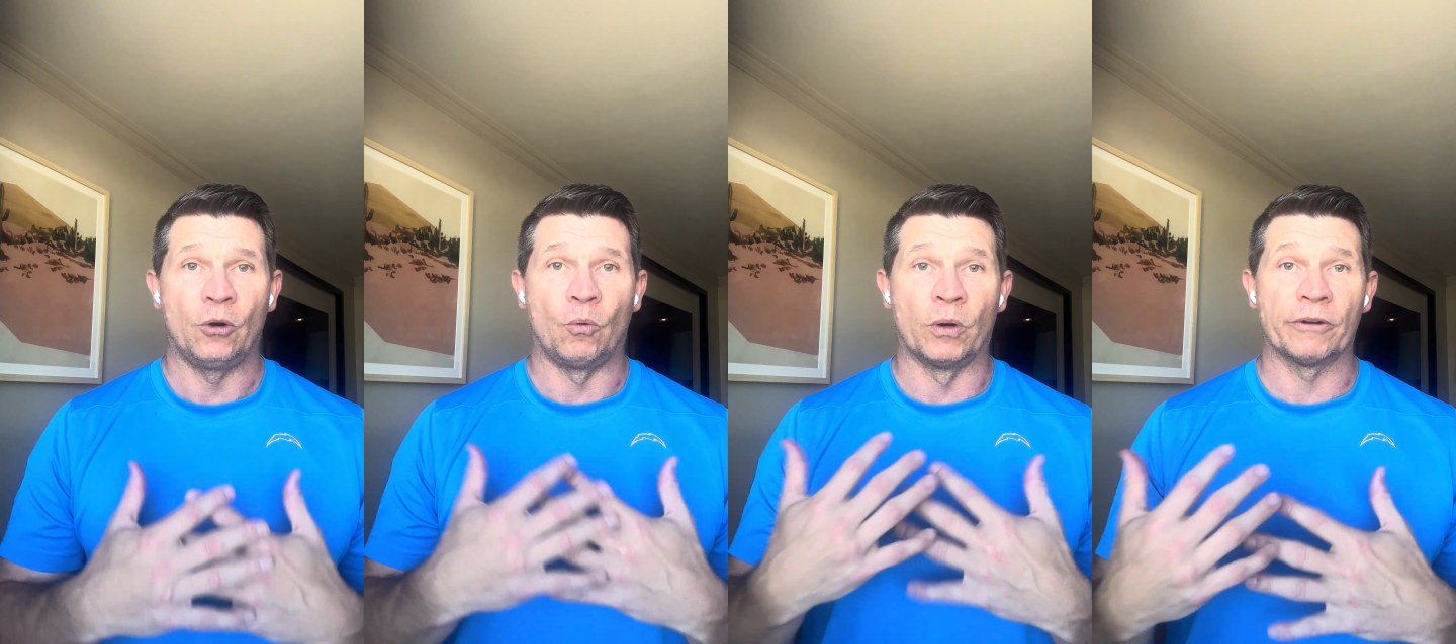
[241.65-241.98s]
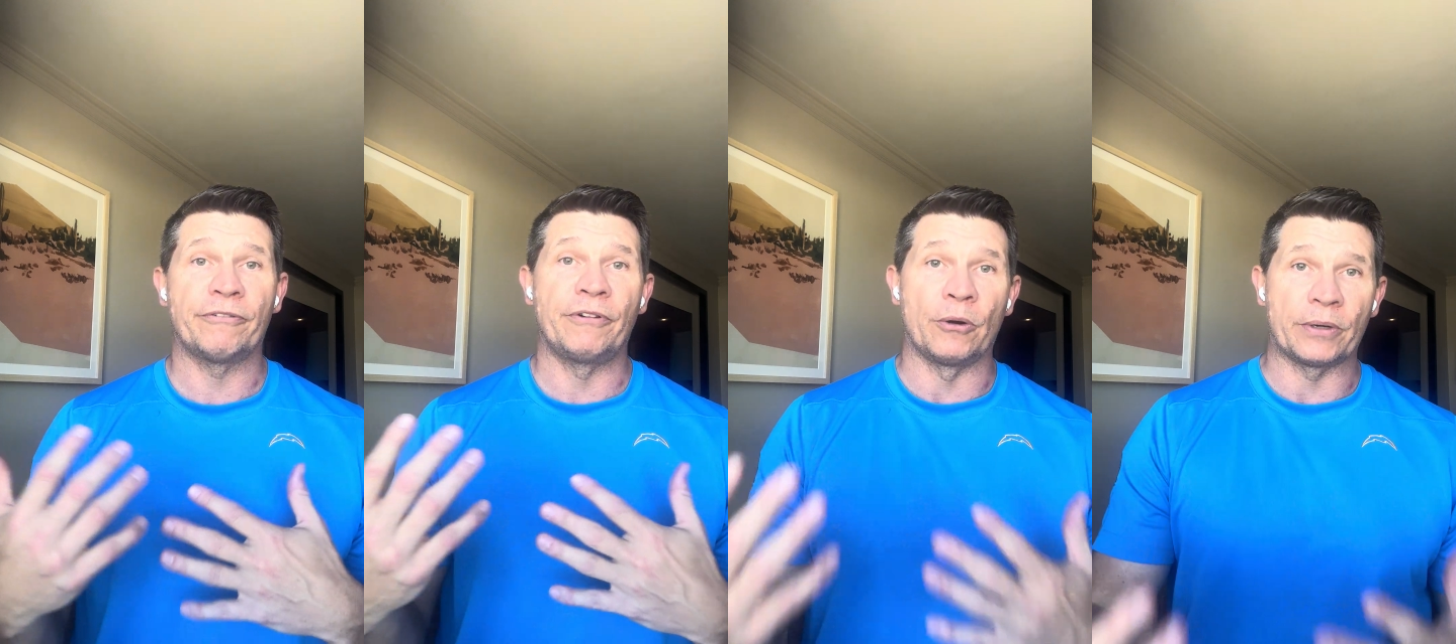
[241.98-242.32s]
We're
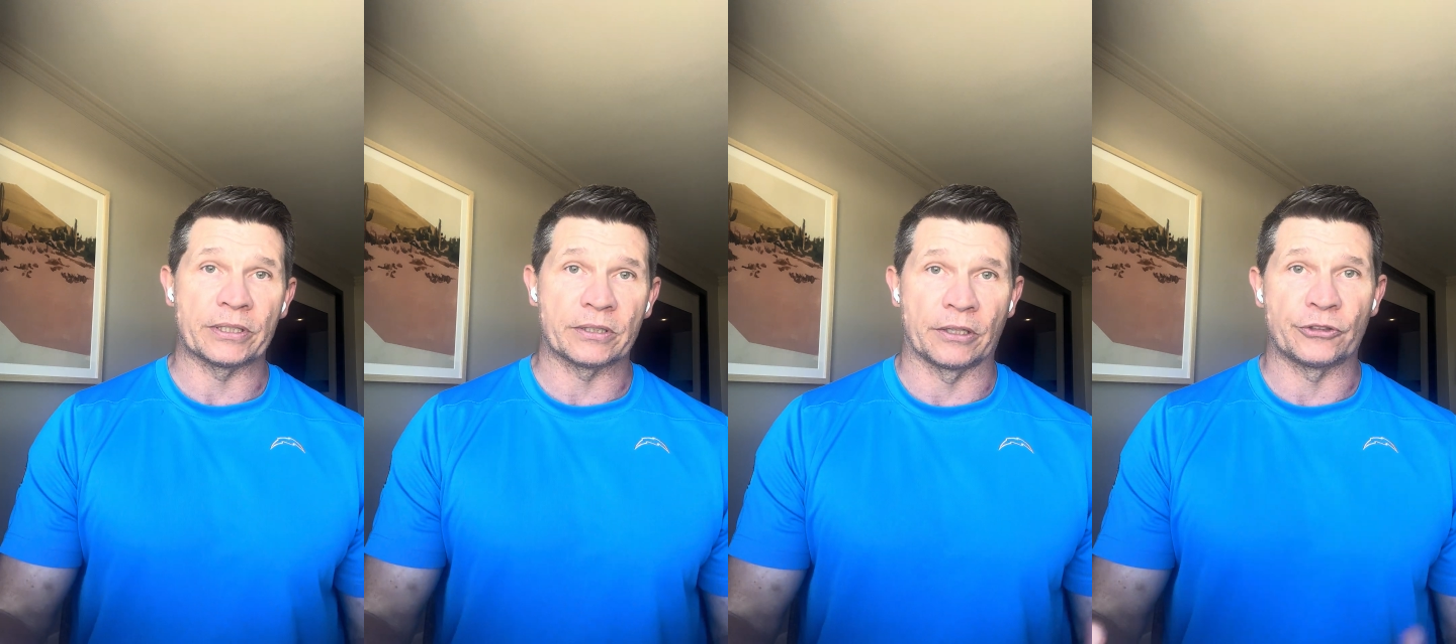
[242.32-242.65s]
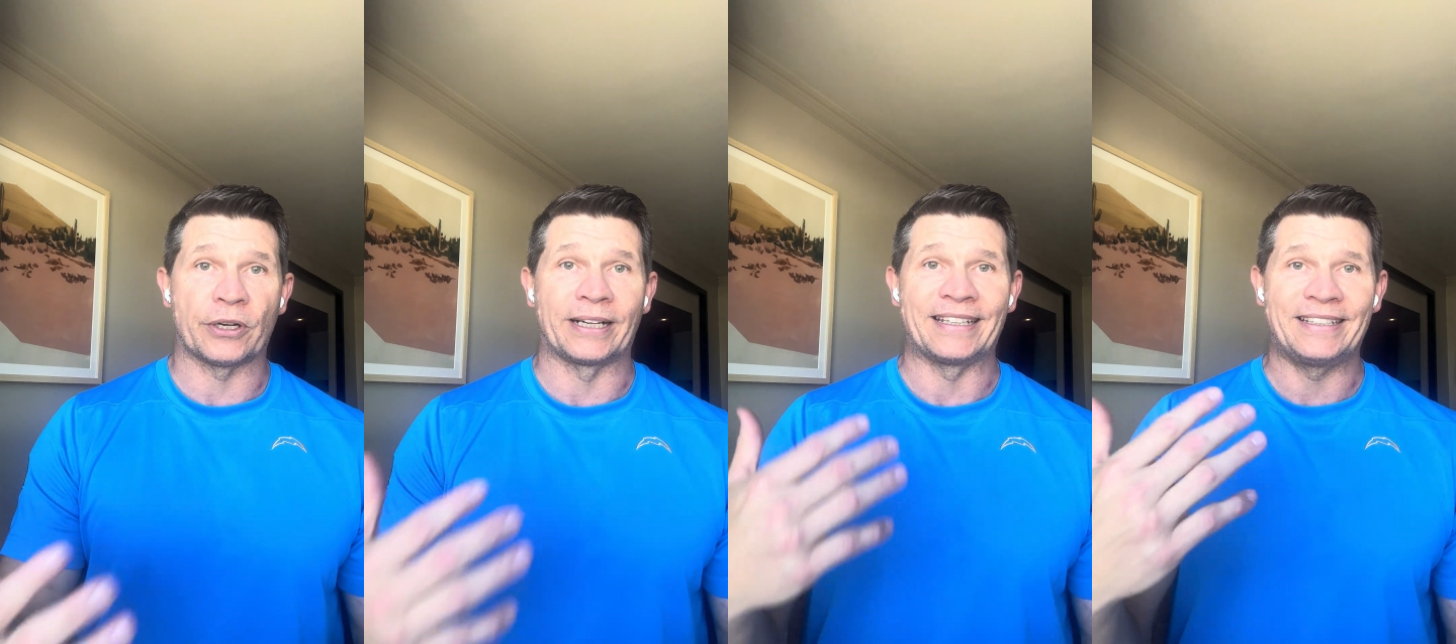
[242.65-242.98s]
focused on
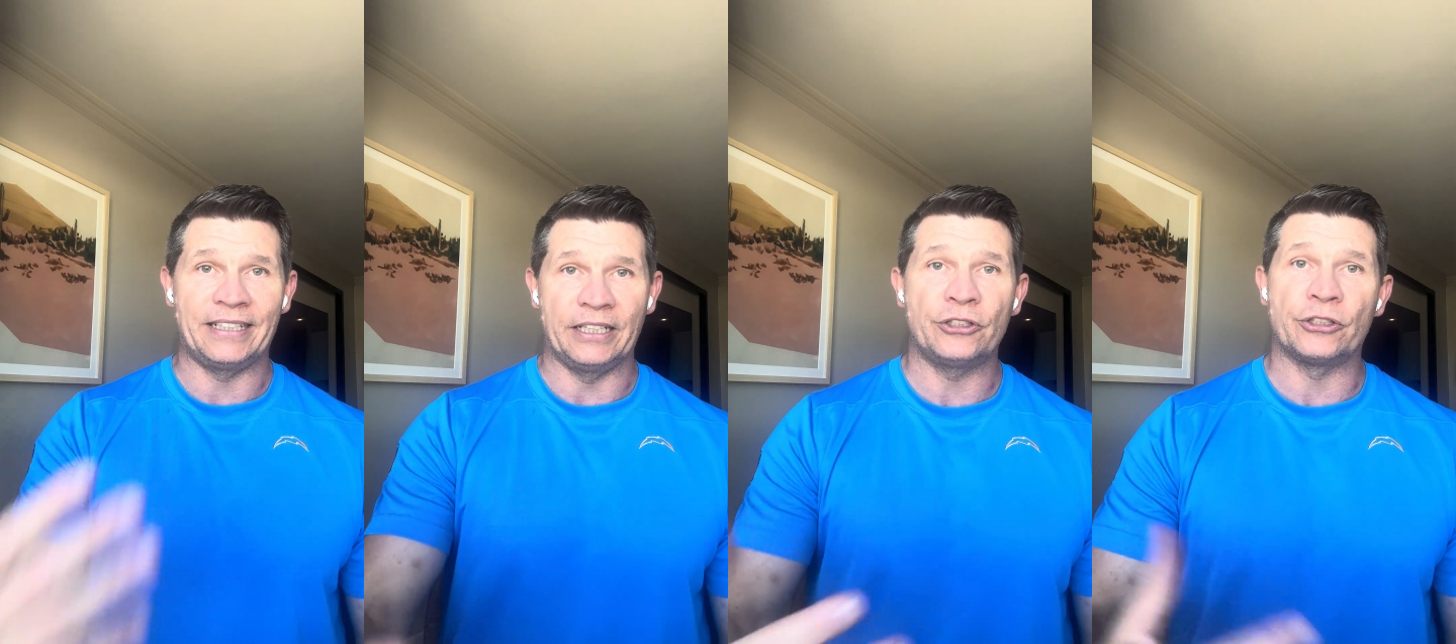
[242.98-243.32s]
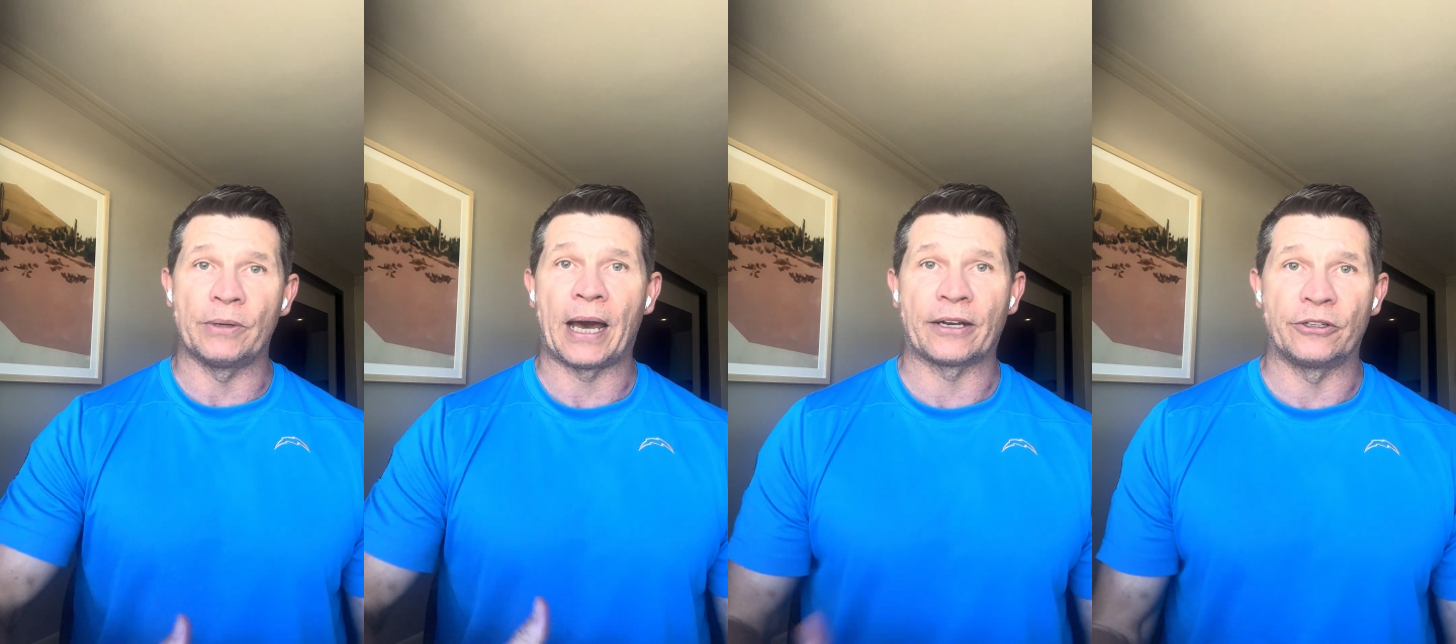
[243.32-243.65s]
trying to teach
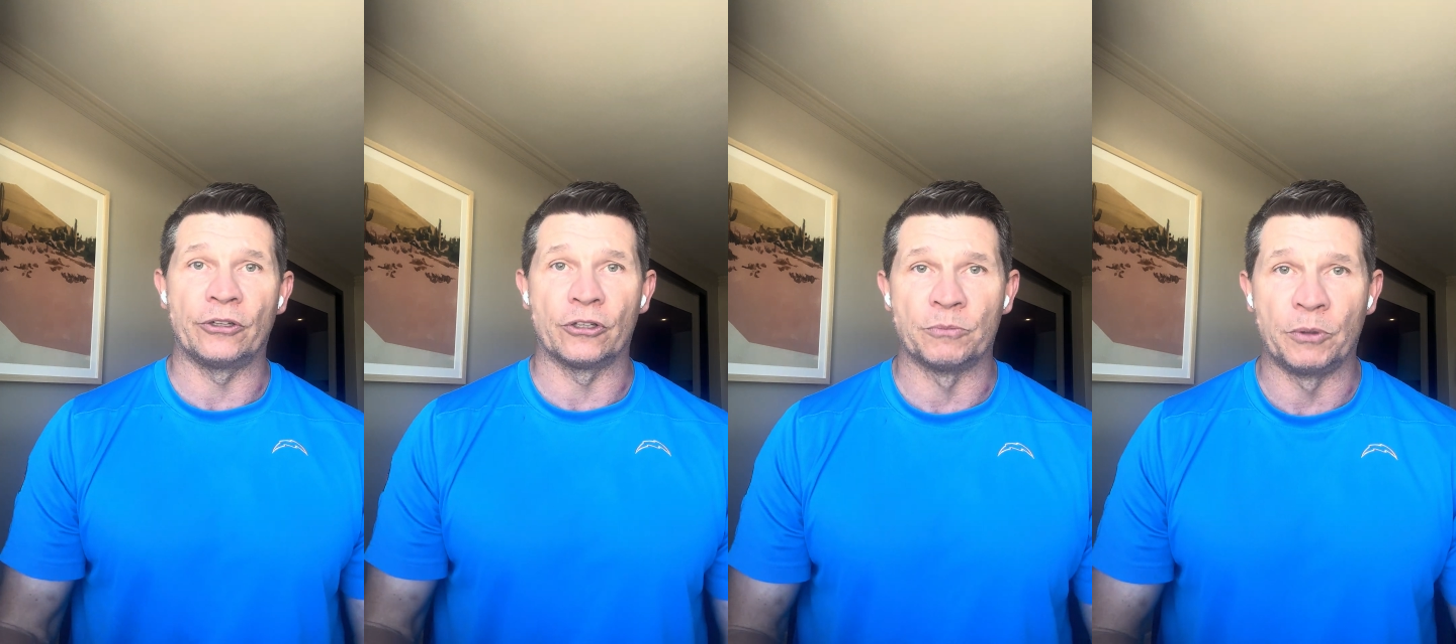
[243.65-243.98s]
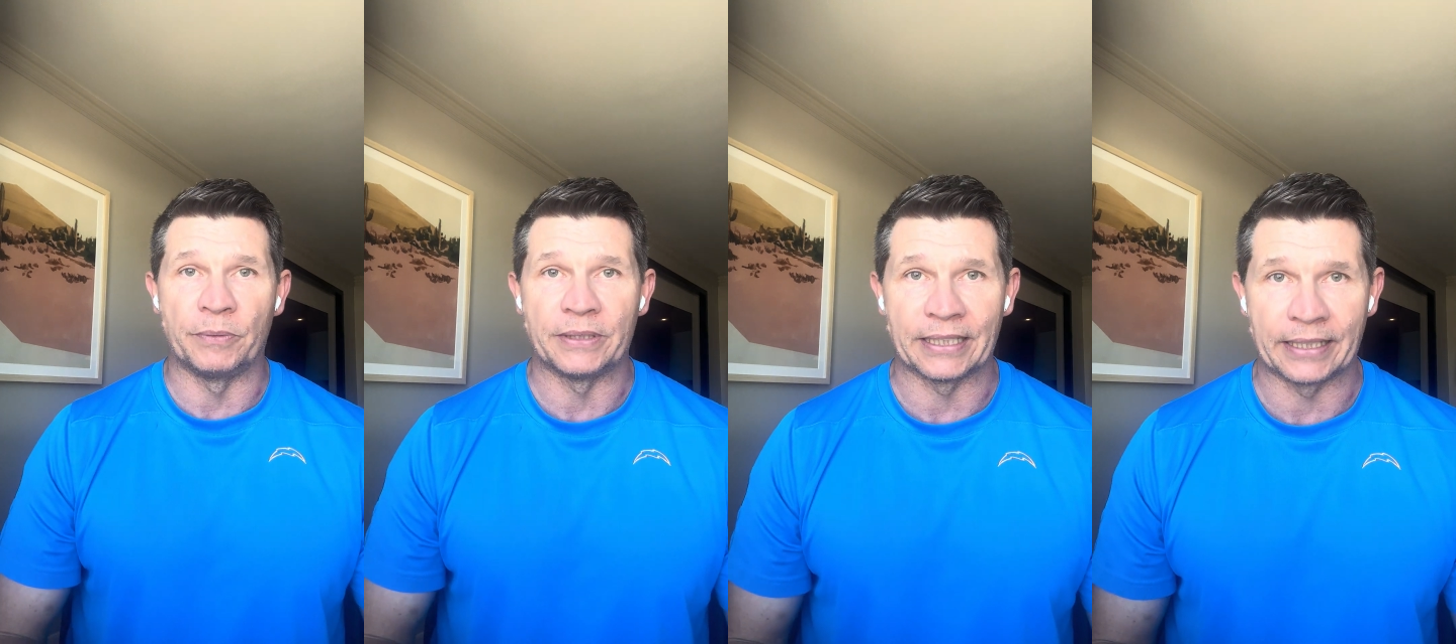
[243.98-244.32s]
you how to do those
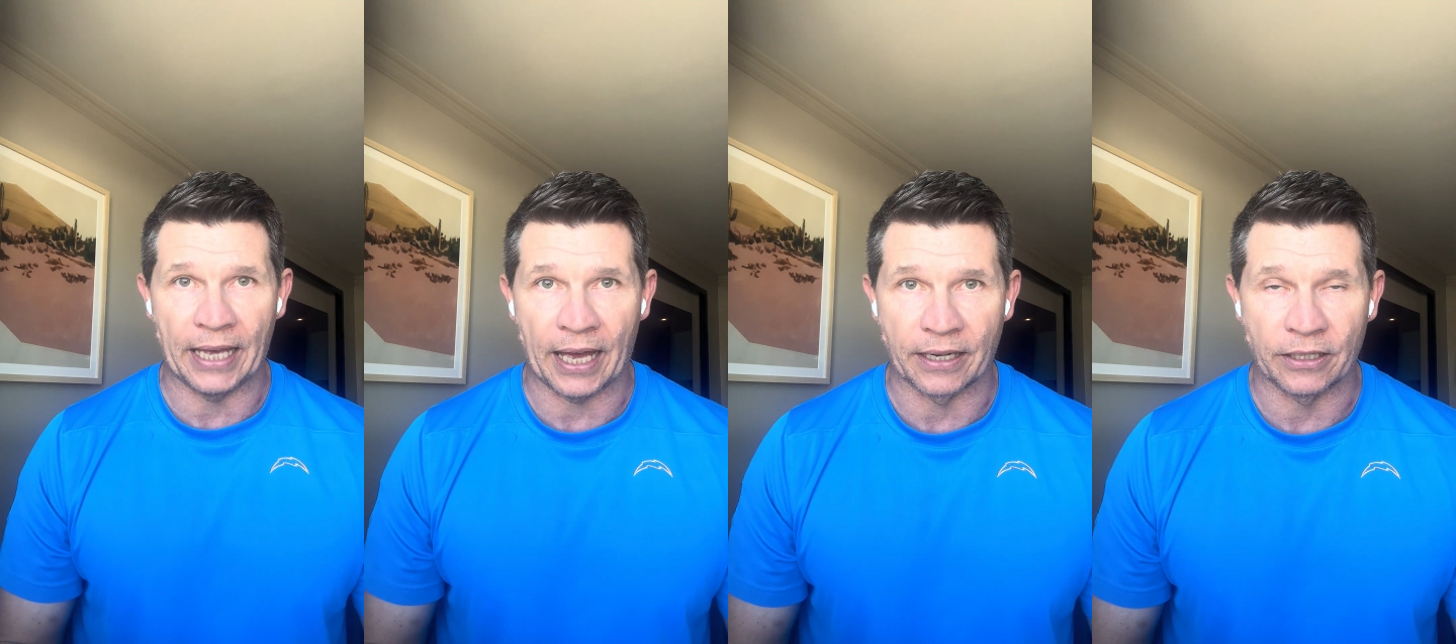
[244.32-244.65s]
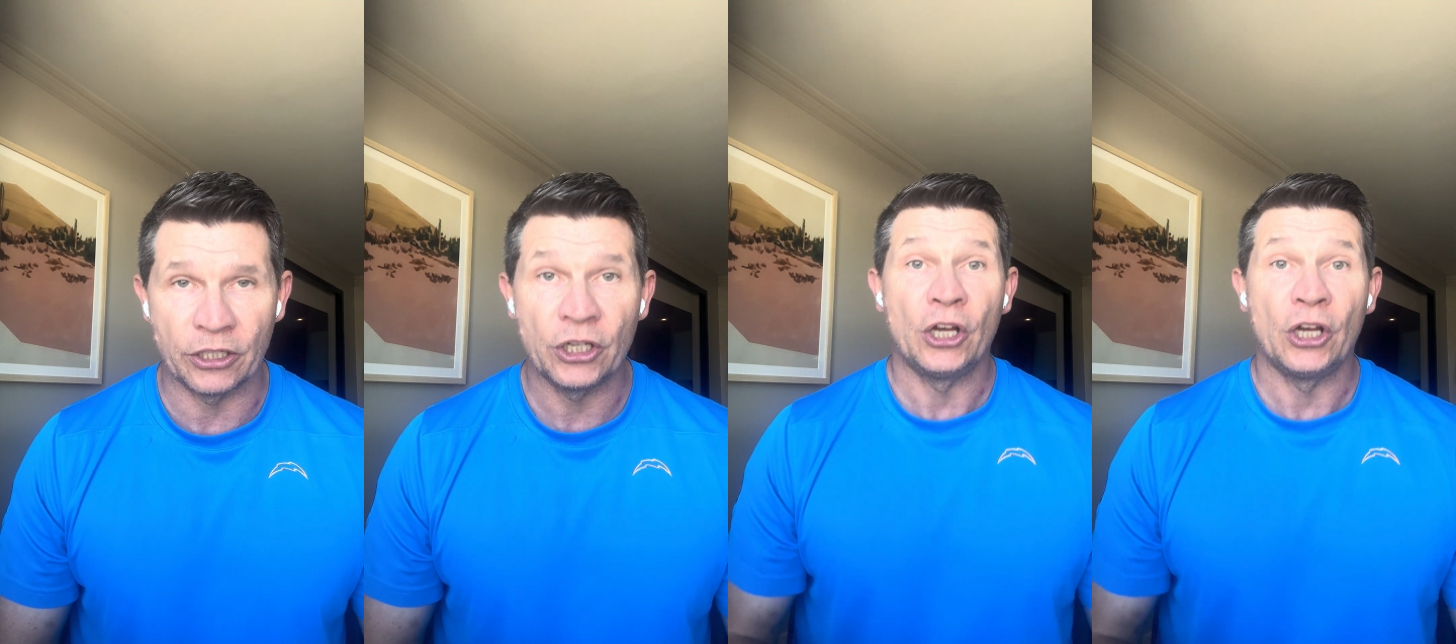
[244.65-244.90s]
movements again